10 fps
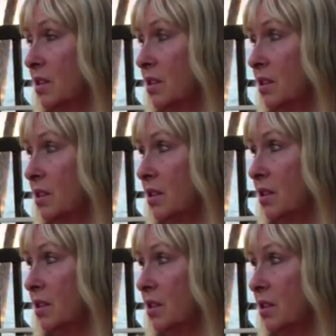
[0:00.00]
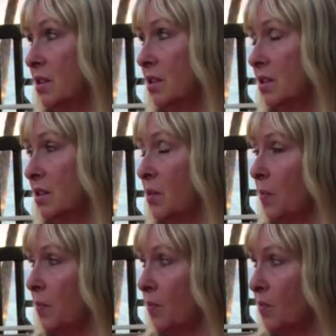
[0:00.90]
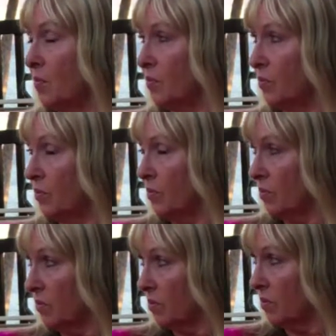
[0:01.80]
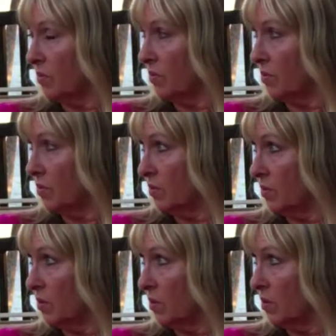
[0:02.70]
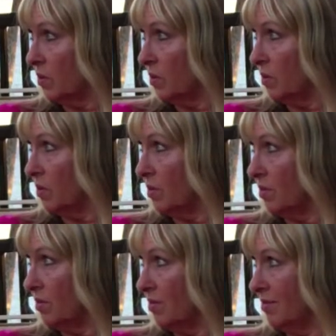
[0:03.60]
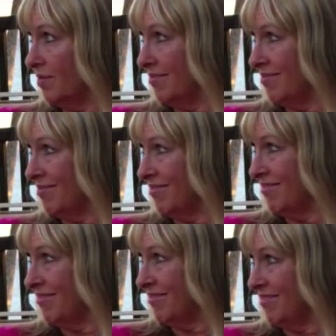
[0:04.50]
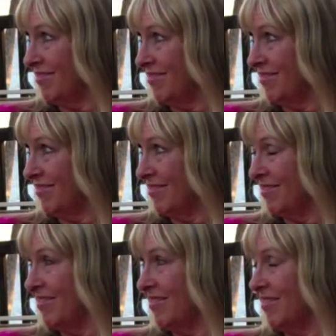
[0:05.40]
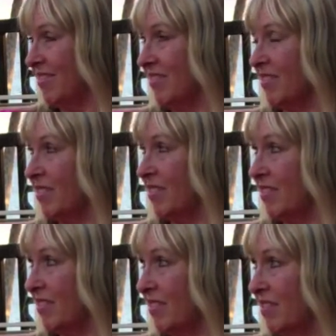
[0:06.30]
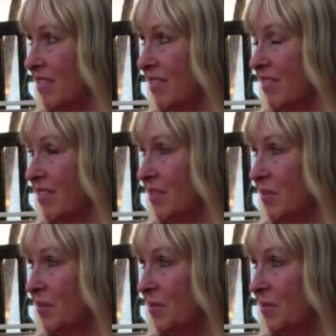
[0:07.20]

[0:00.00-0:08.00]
This person isn't speaking.